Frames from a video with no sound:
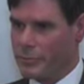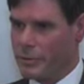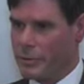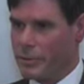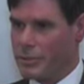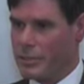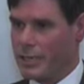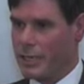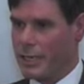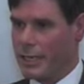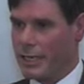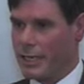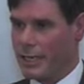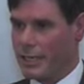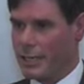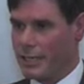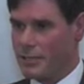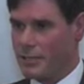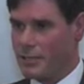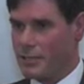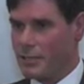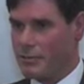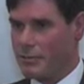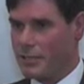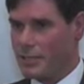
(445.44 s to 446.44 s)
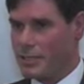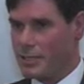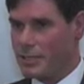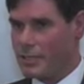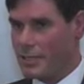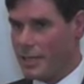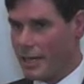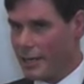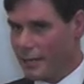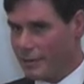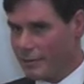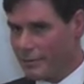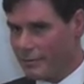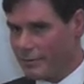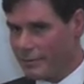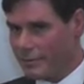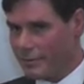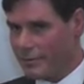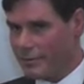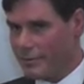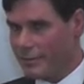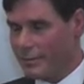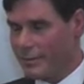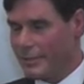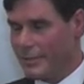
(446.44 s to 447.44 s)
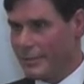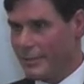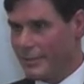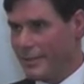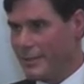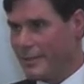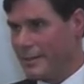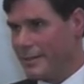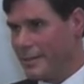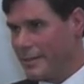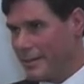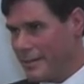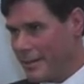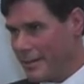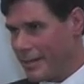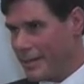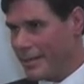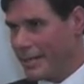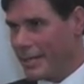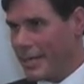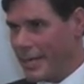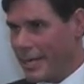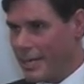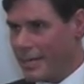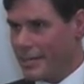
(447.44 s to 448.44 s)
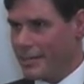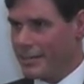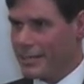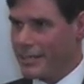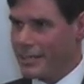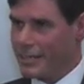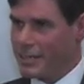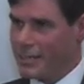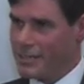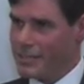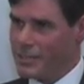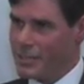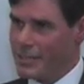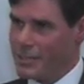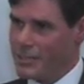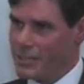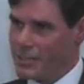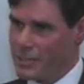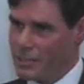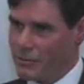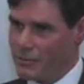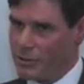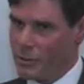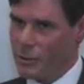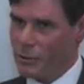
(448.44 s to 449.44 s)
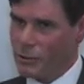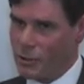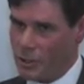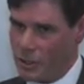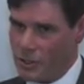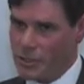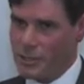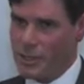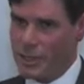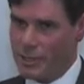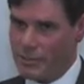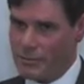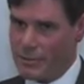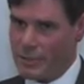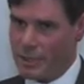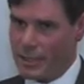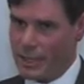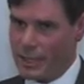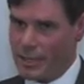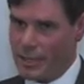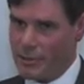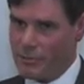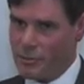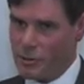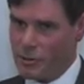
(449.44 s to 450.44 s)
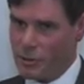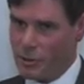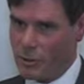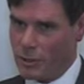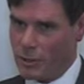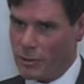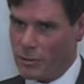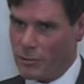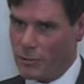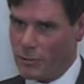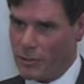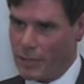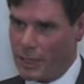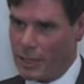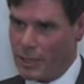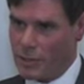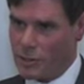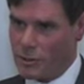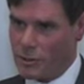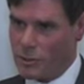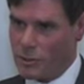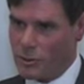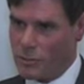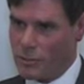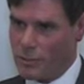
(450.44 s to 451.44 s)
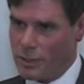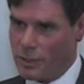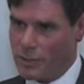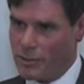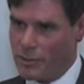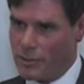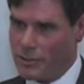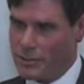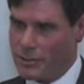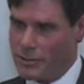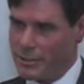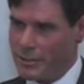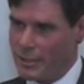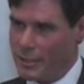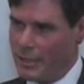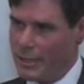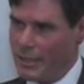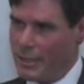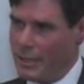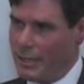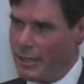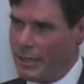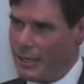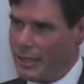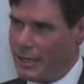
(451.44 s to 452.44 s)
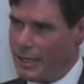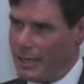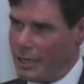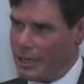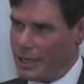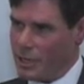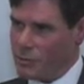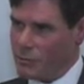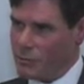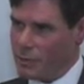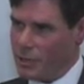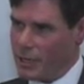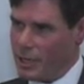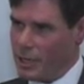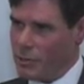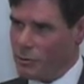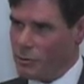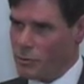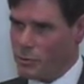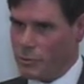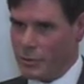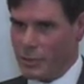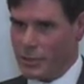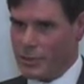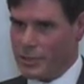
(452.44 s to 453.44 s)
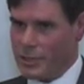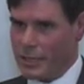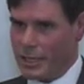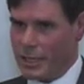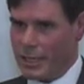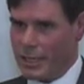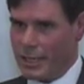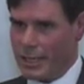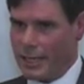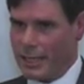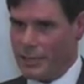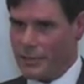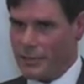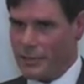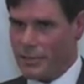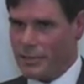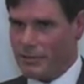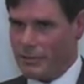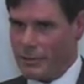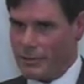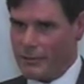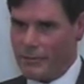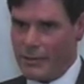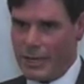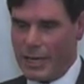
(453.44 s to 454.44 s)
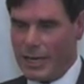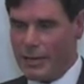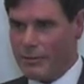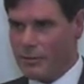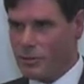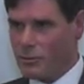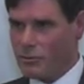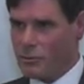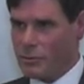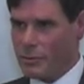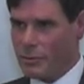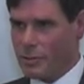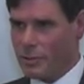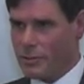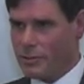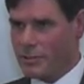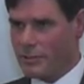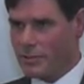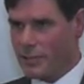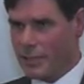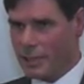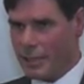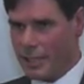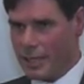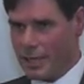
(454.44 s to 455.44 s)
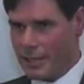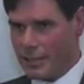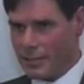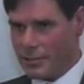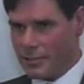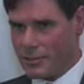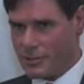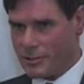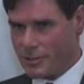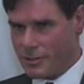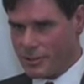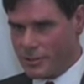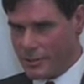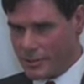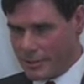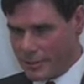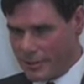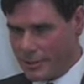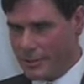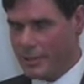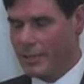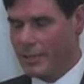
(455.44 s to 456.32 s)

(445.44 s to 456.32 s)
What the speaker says: prostate cancer itself, then again, I think it's a difficult concept to get over to a lot of patients because, as we know with prostate cancer, it varies from a lot of other cancers.